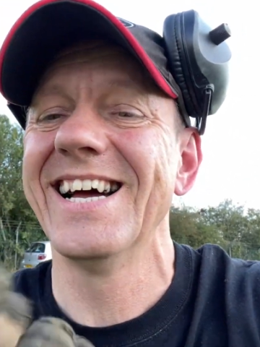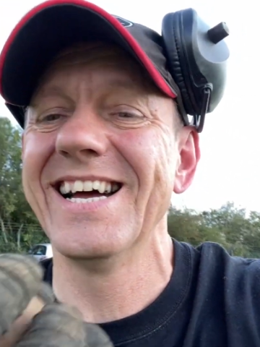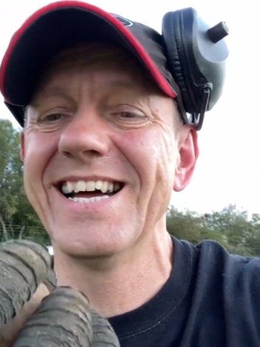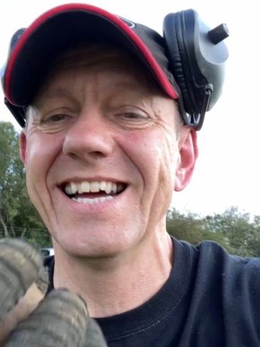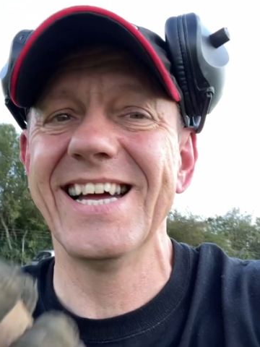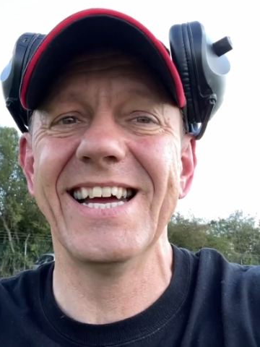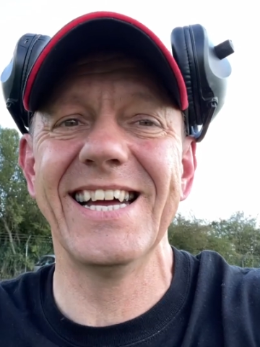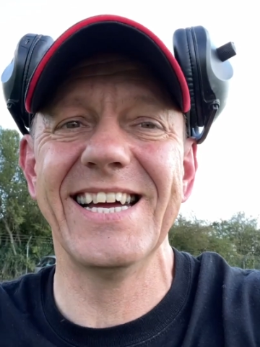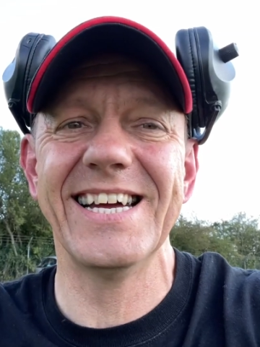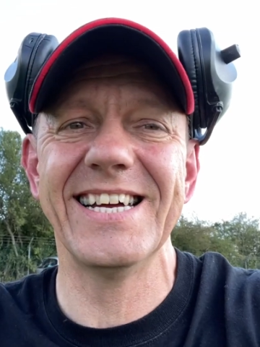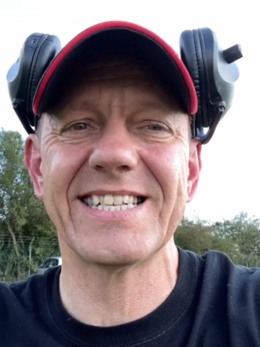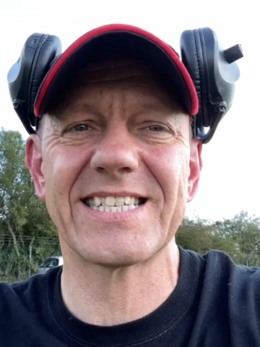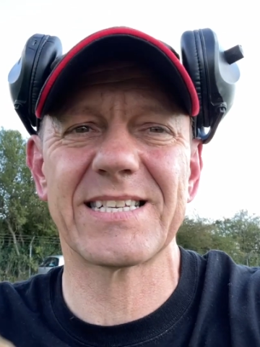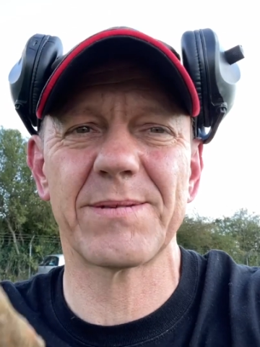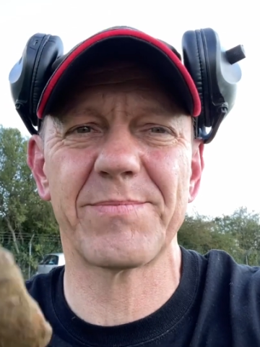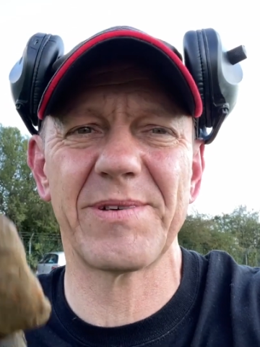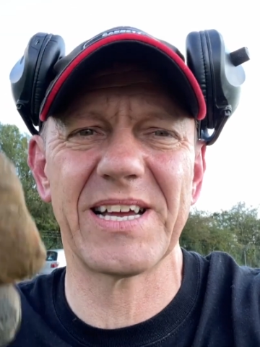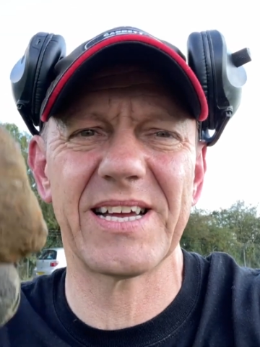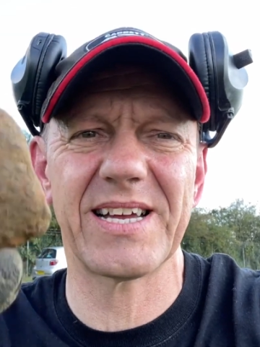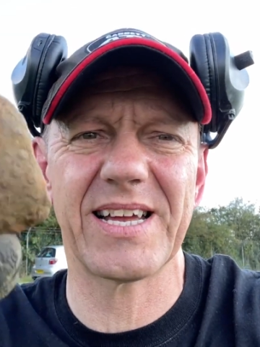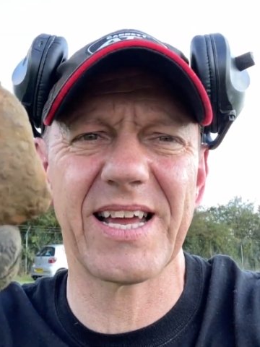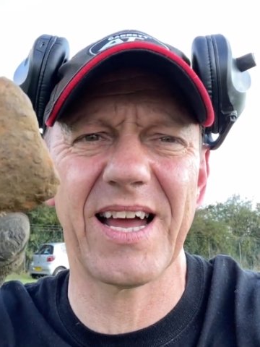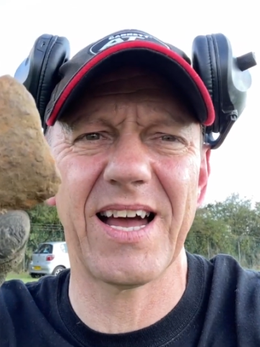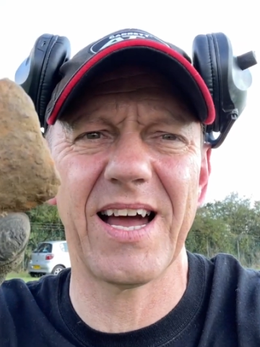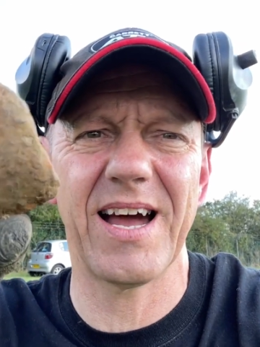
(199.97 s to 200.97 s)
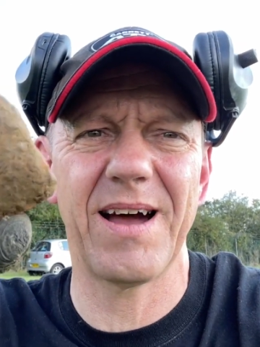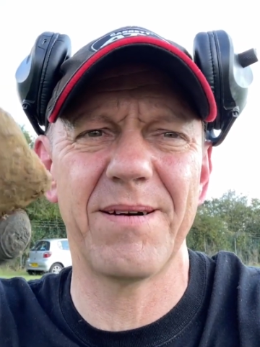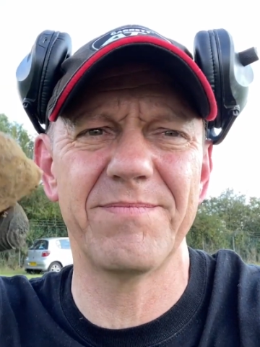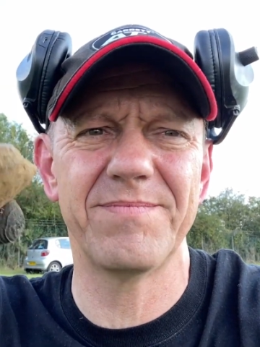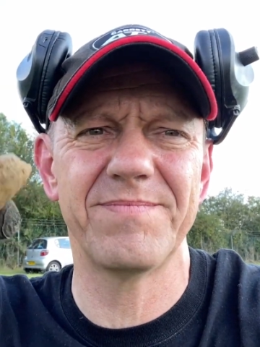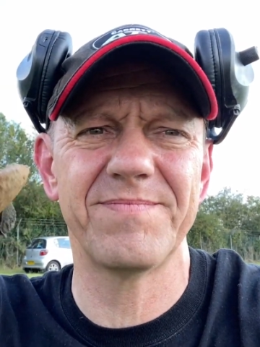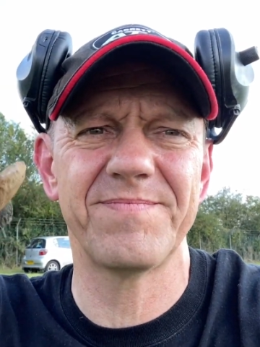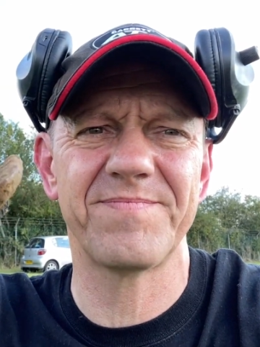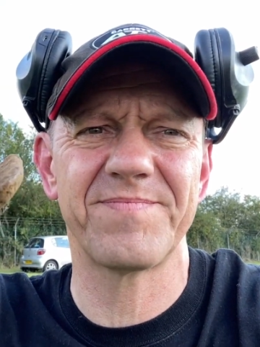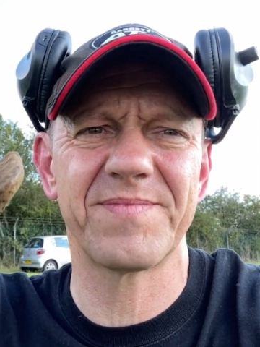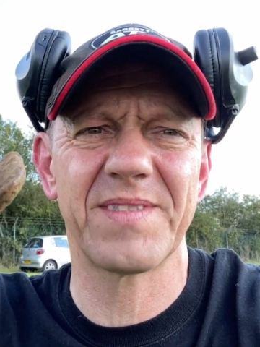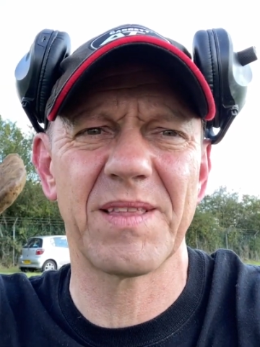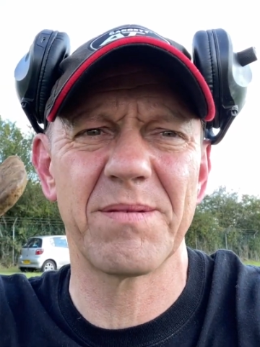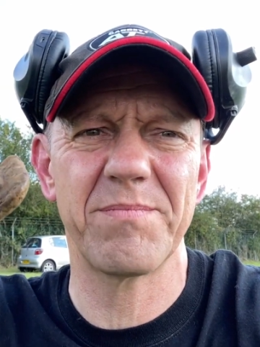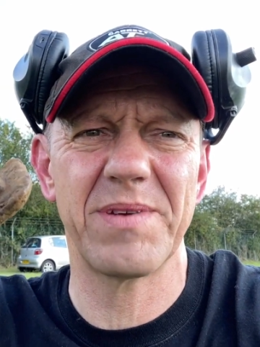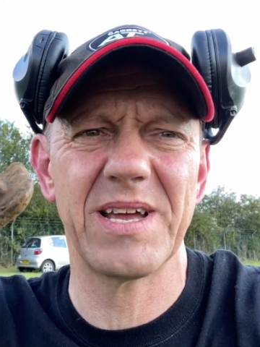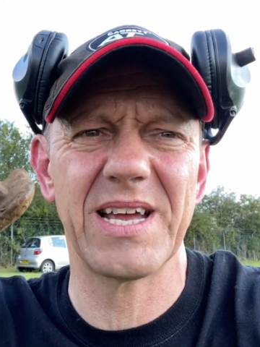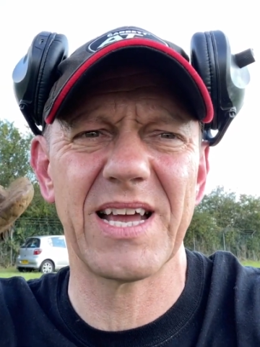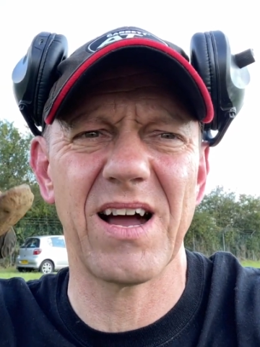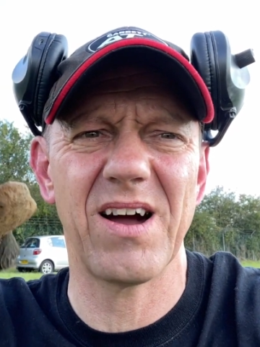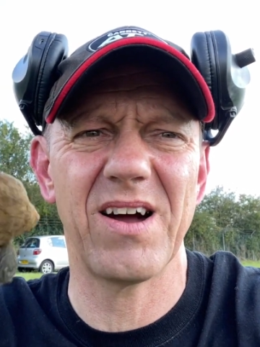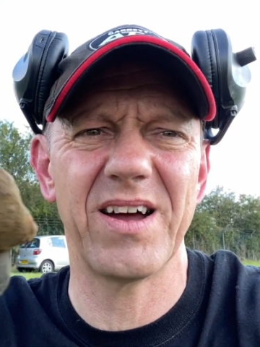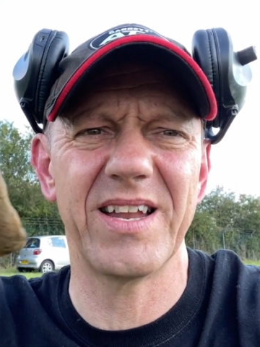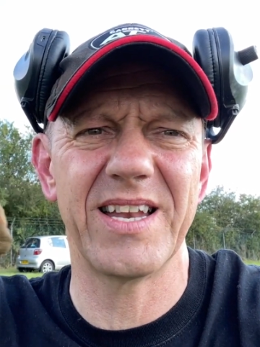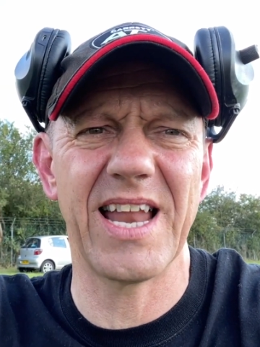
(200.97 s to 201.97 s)
It's a big iron
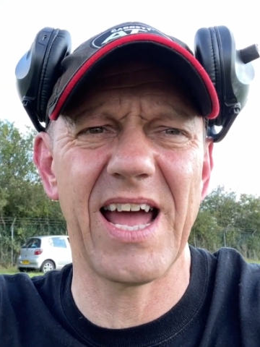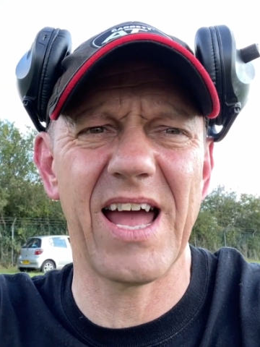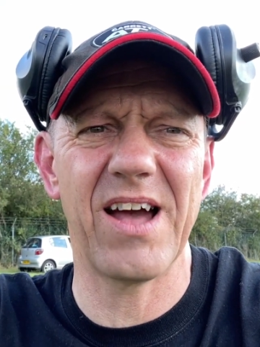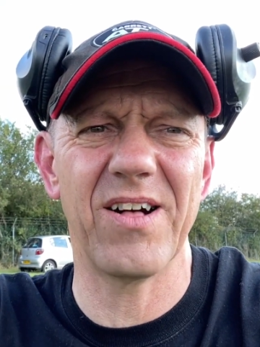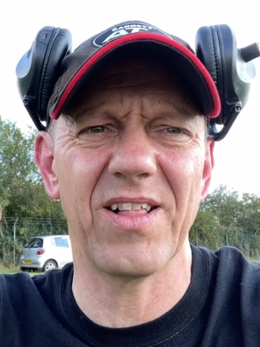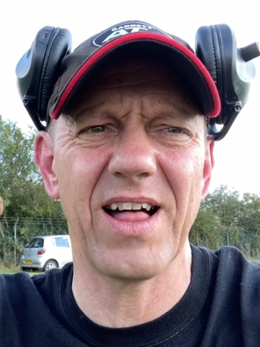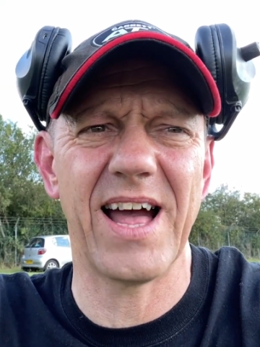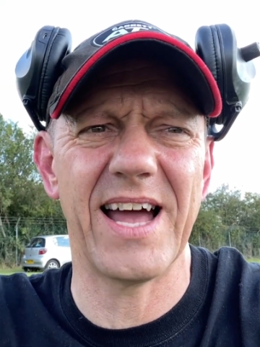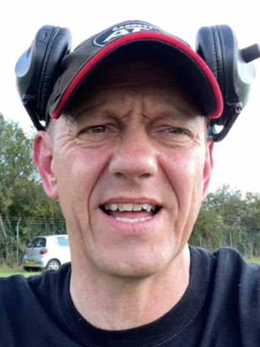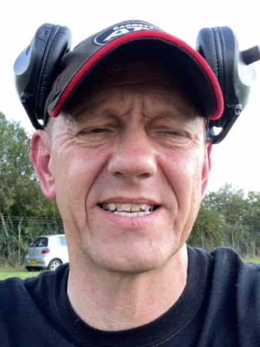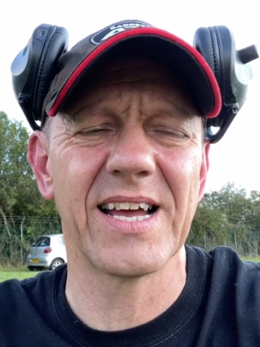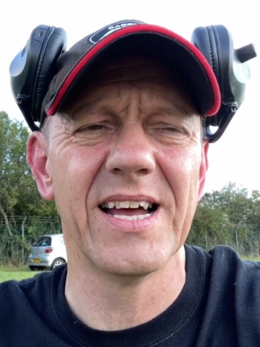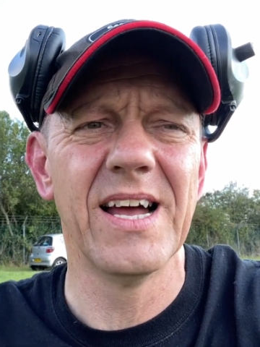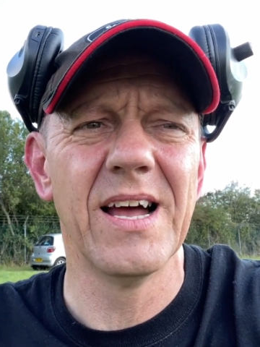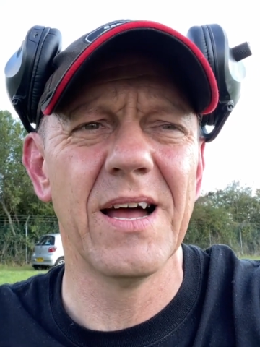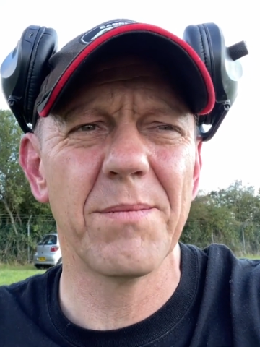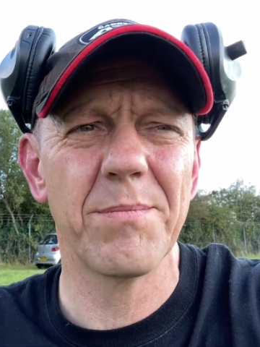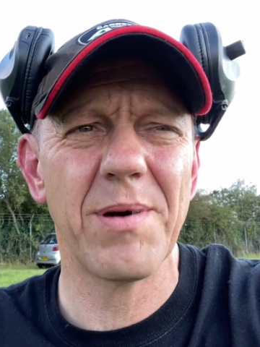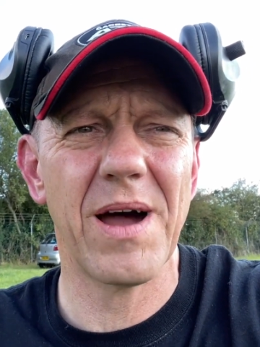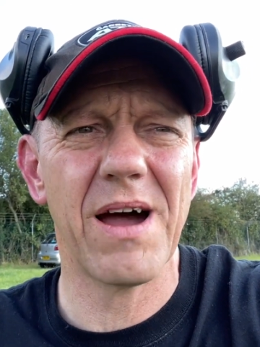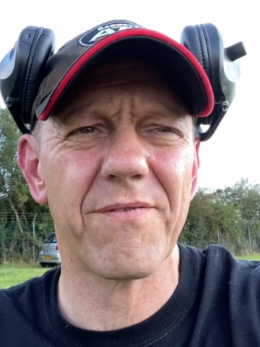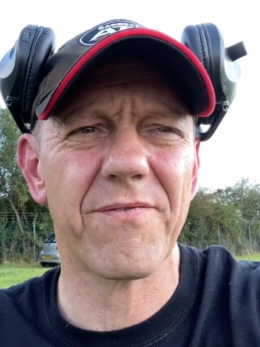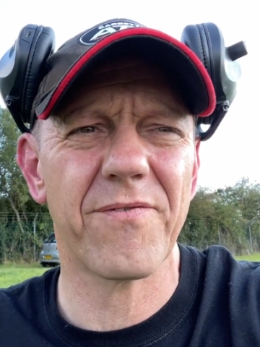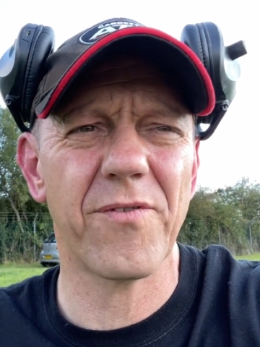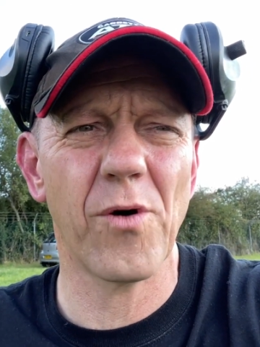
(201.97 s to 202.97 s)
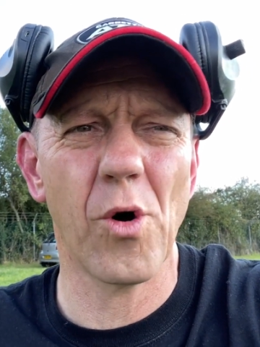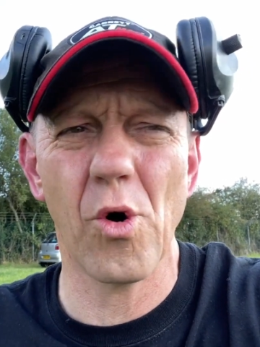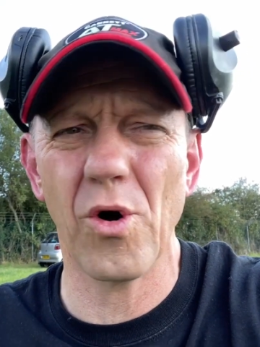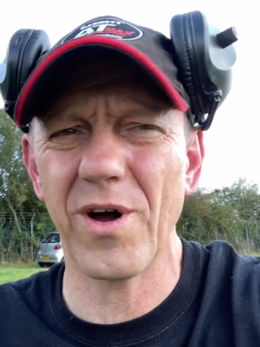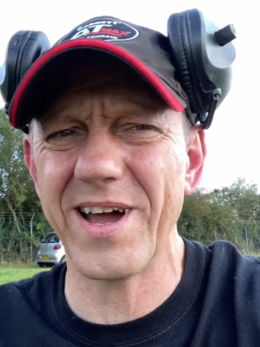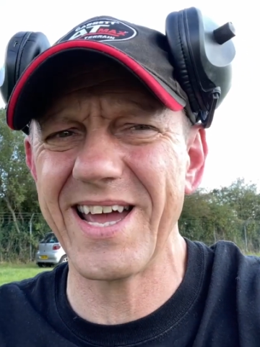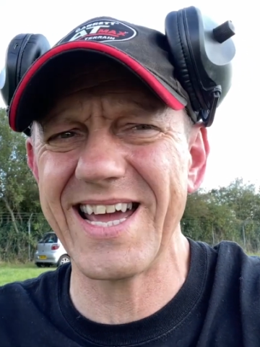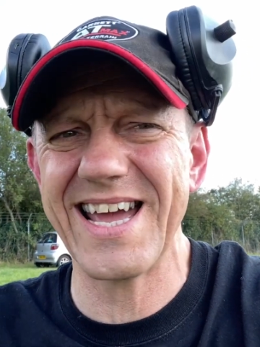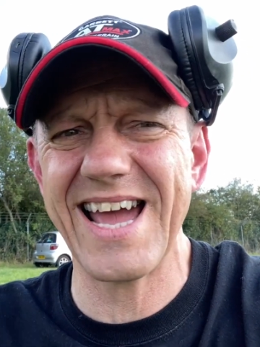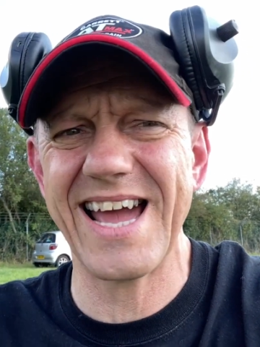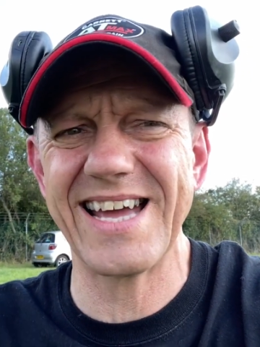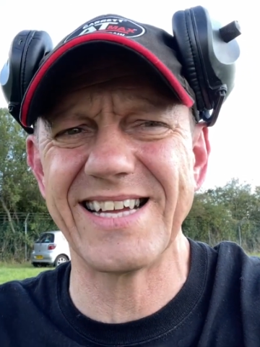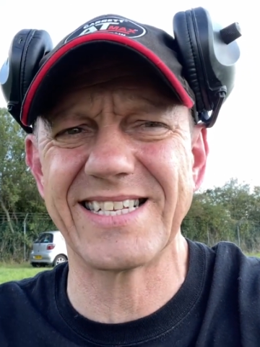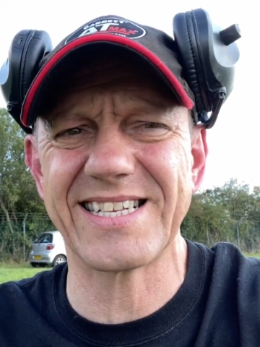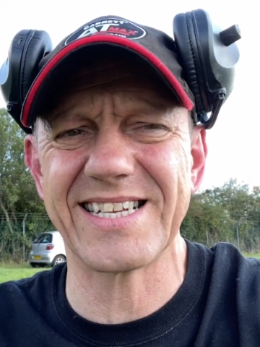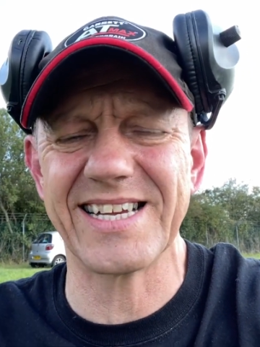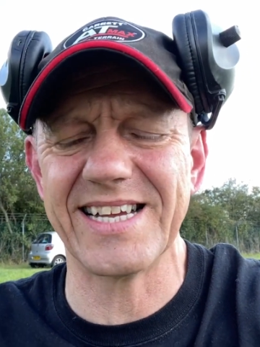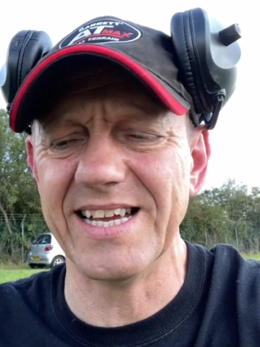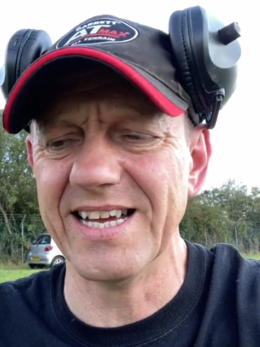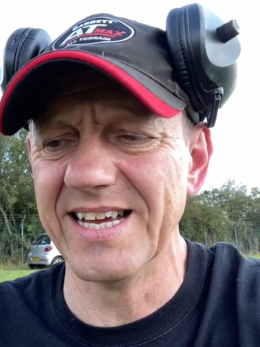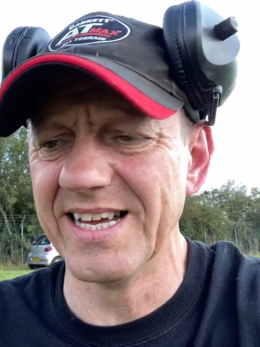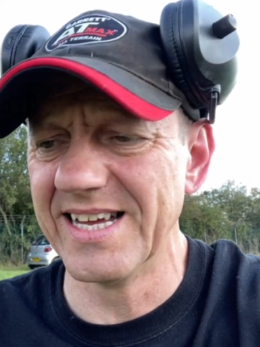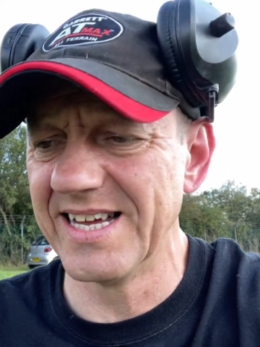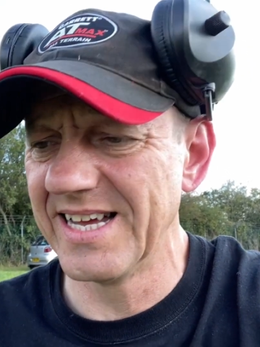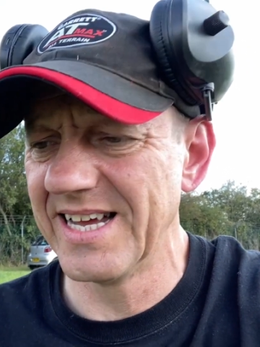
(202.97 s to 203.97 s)
nail head, about 40-80.